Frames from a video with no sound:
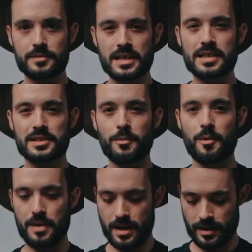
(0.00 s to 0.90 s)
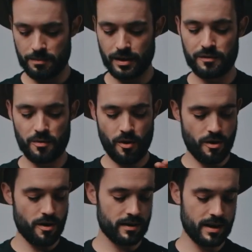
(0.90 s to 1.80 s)
it's somewhat petty, but if you
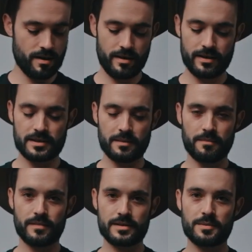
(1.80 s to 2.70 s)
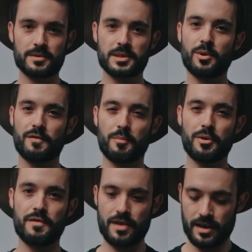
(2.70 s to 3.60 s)
are carrying this in somewhat of a
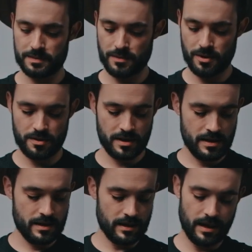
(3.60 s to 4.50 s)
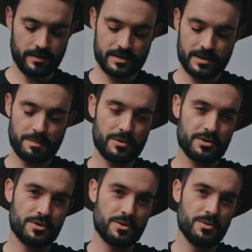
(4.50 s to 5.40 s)
briefcase mode, the
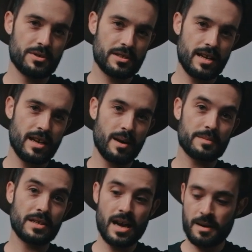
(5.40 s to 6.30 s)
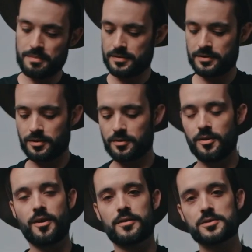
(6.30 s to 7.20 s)
zippers do stay up top, so there
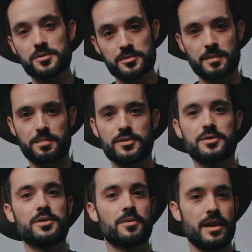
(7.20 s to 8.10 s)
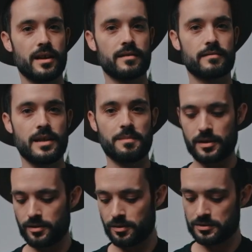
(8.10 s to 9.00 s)
aren't two zippers, so you can't keep
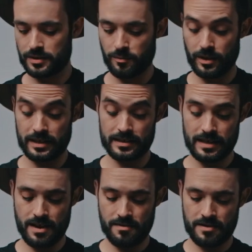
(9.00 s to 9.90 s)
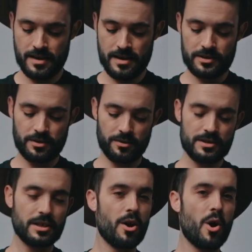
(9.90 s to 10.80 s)
it closed when it's down. So there
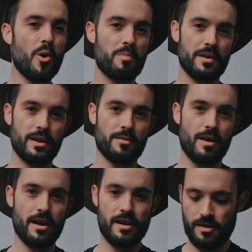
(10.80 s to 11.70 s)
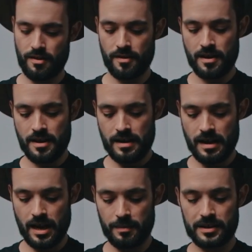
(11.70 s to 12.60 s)
is an opening right here.
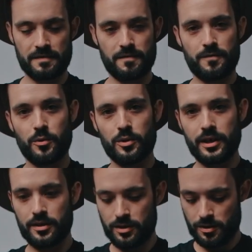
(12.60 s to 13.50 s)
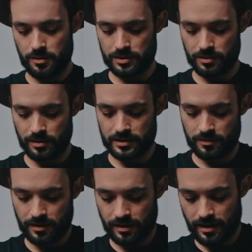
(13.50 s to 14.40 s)
It doesn't fully close. There
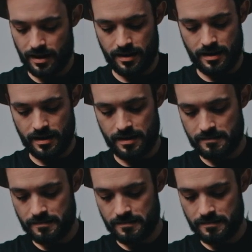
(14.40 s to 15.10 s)
isn't really a